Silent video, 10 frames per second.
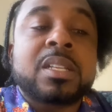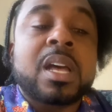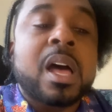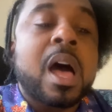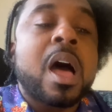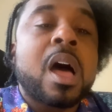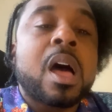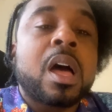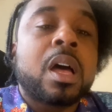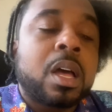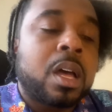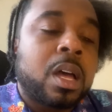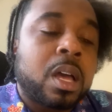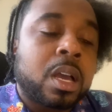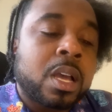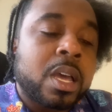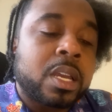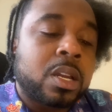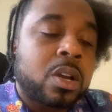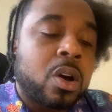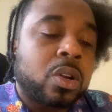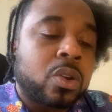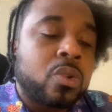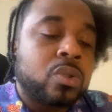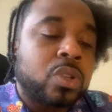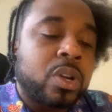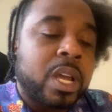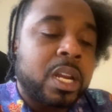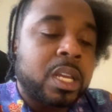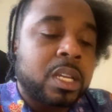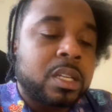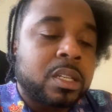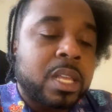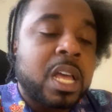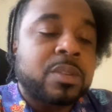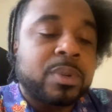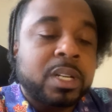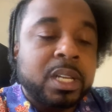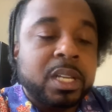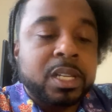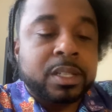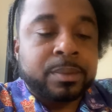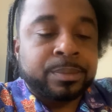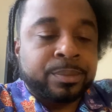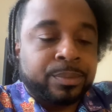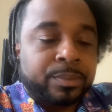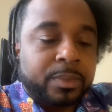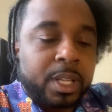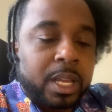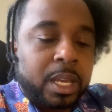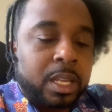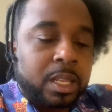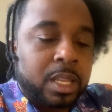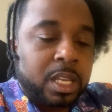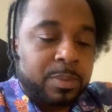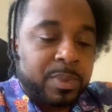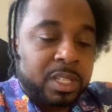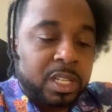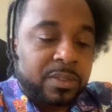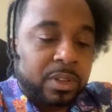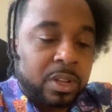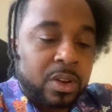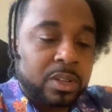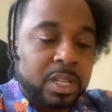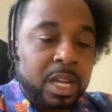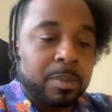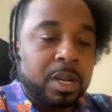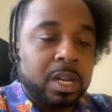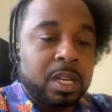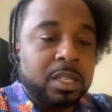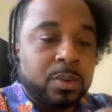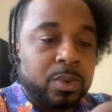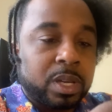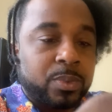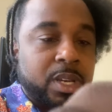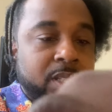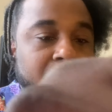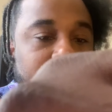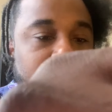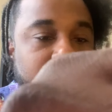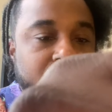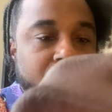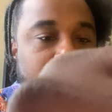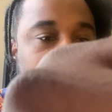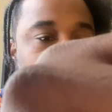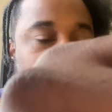Kanye done called the goons on that nigga. That's what it is. Like, niggas been snitching for a long time, cuz. And we accepted this shit.